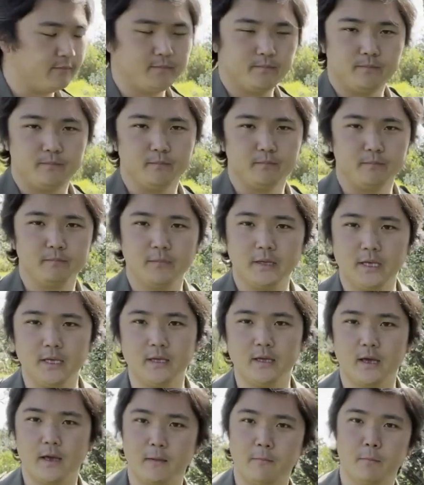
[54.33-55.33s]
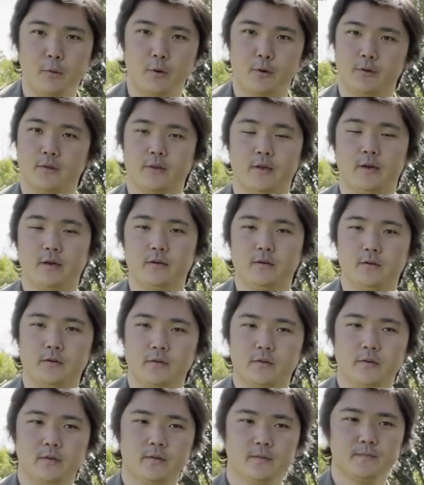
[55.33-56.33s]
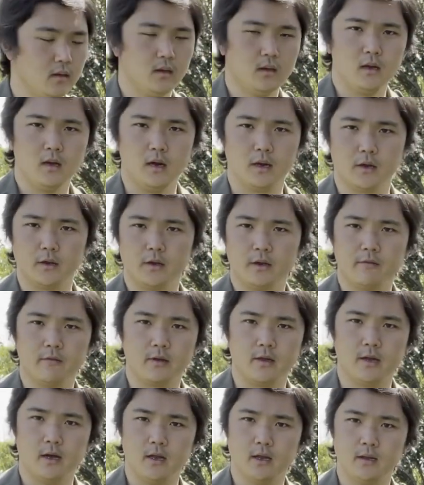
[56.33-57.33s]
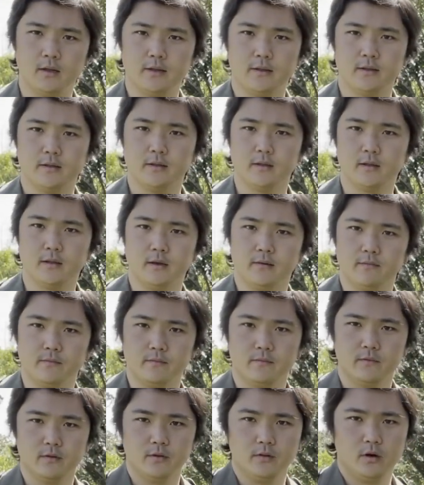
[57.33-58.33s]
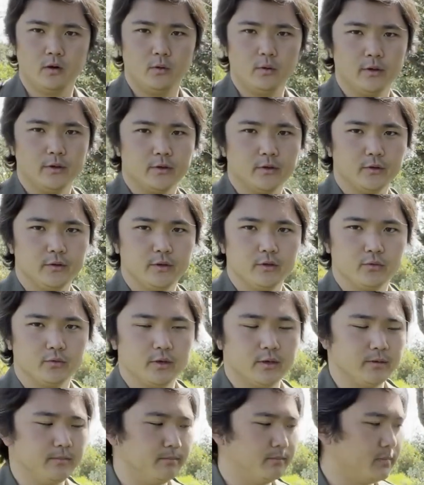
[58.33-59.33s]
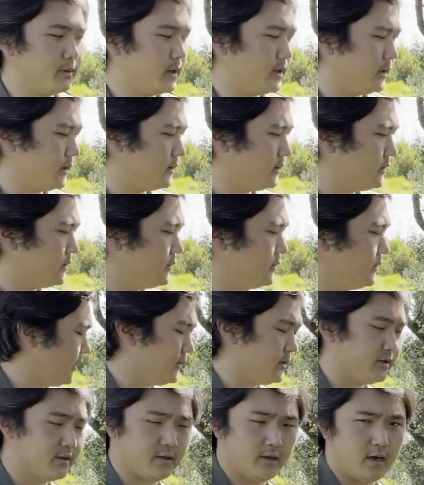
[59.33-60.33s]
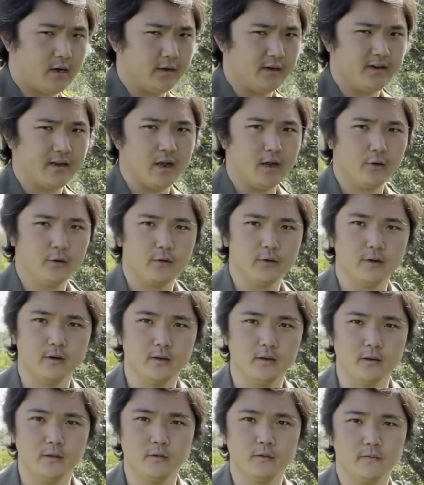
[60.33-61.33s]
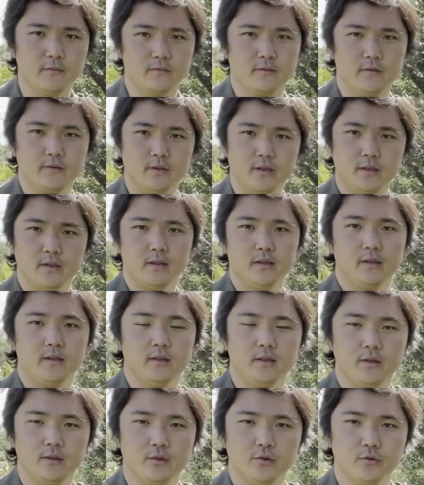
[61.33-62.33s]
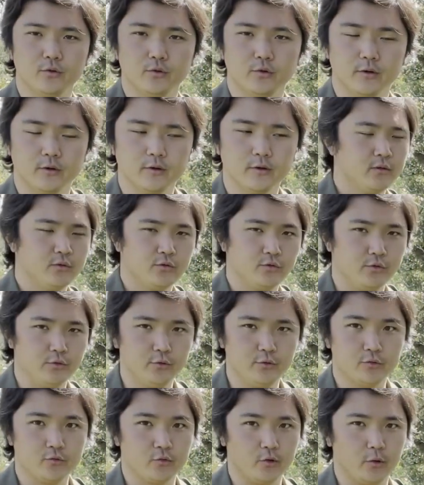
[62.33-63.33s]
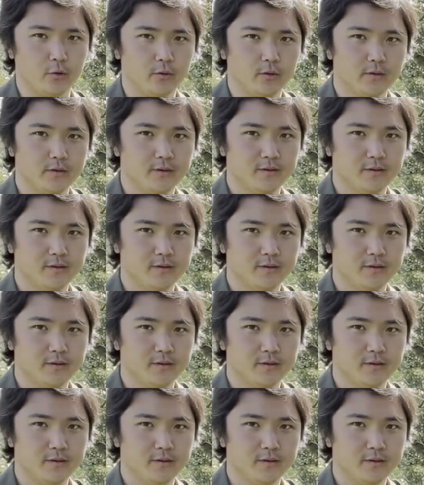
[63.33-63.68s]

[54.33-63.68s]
me and motorcycles. I don't have a car license. I've always only ridden bikes. Started out on a little 50cc scooter, 2-stroke,